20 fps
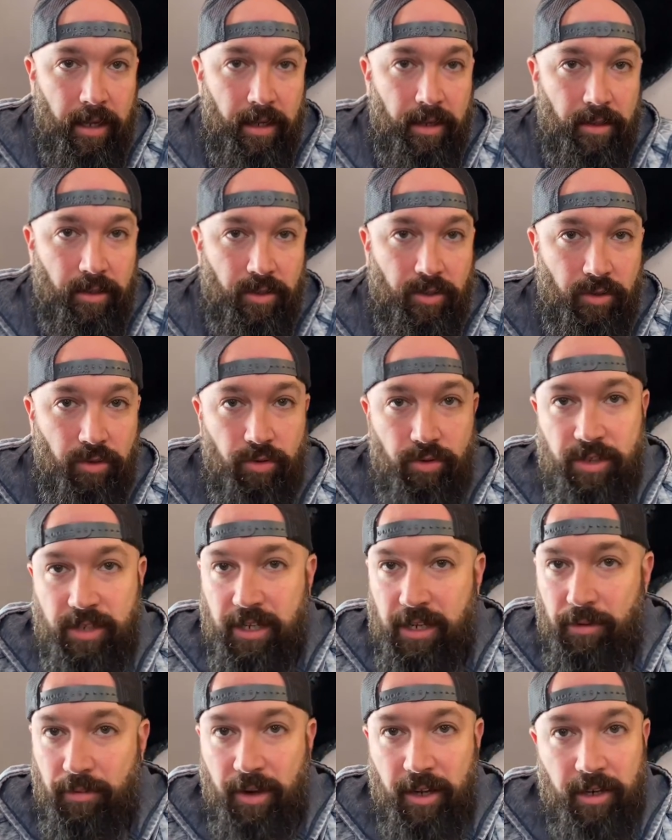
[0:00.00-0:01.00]
Scrooge
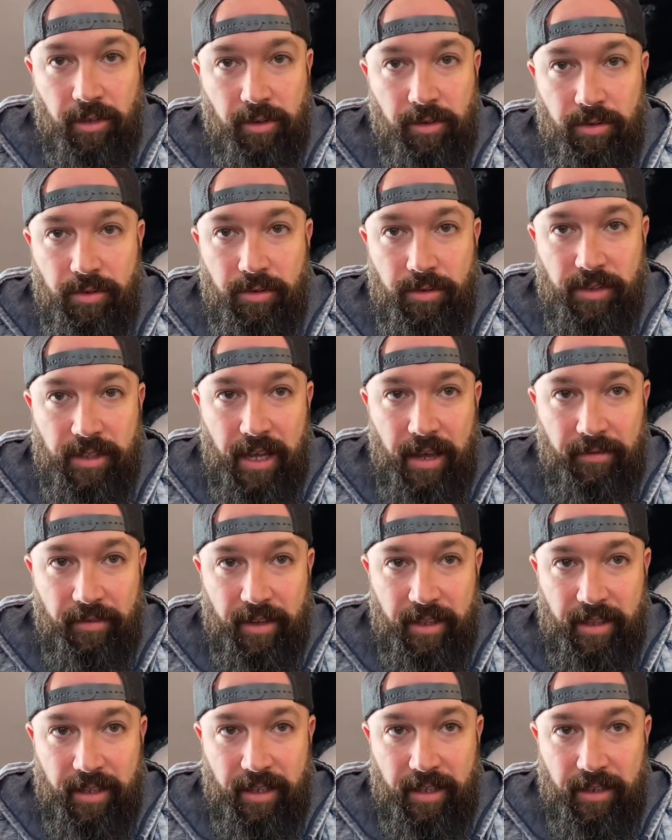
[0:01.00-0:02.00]
didn't want to lose
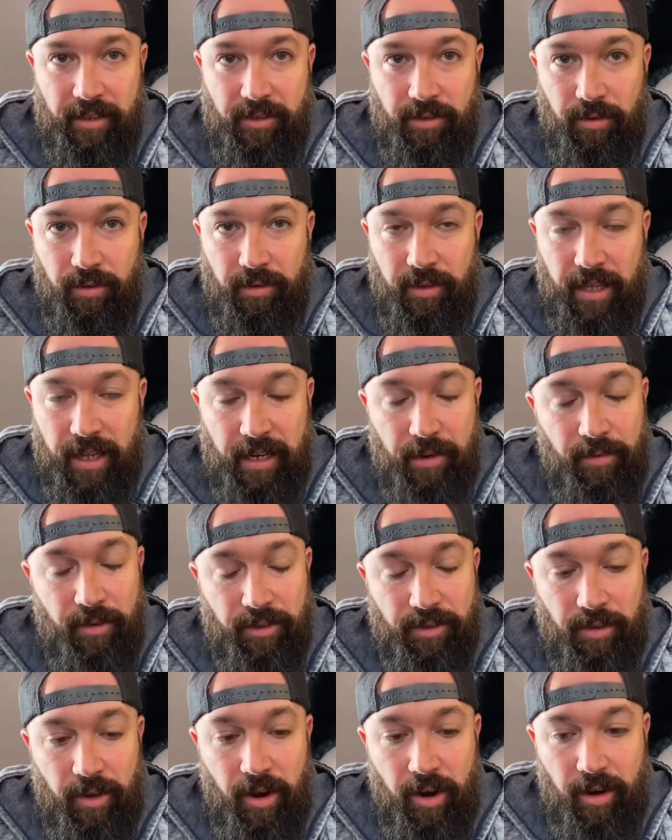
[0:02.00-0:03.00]
everything so that he
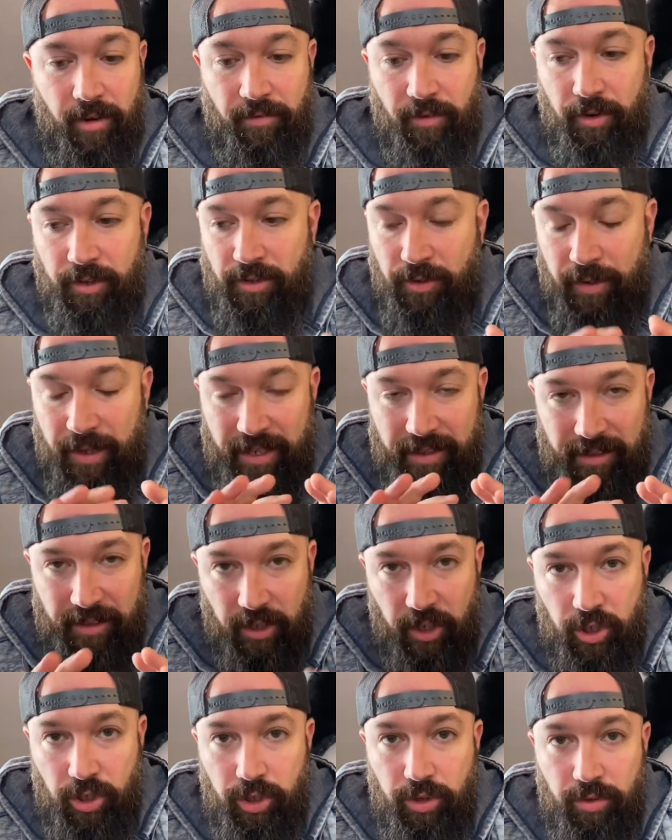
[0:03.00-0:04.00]
worked so hard for, so he
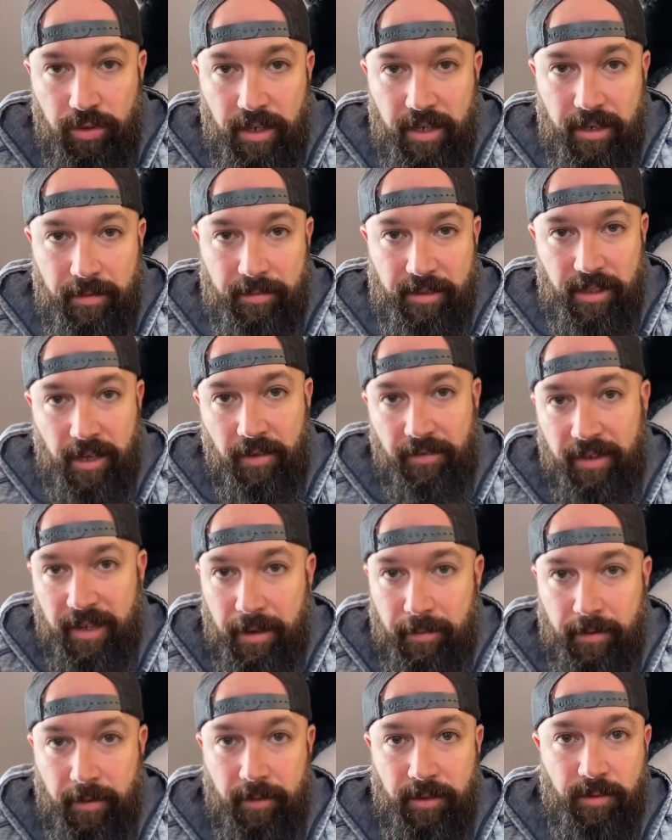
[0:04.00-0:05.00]
secluded himself,
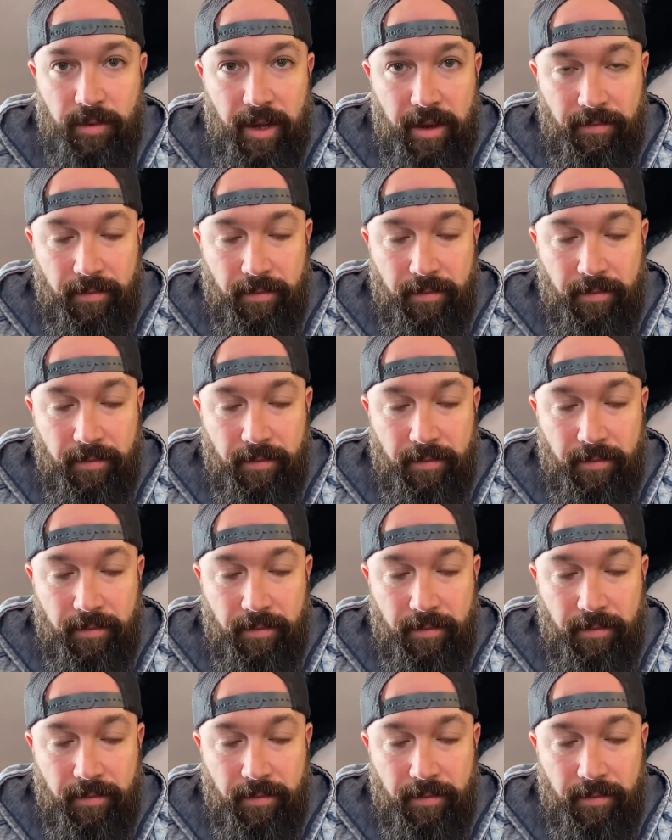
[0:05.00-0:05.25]
kept himself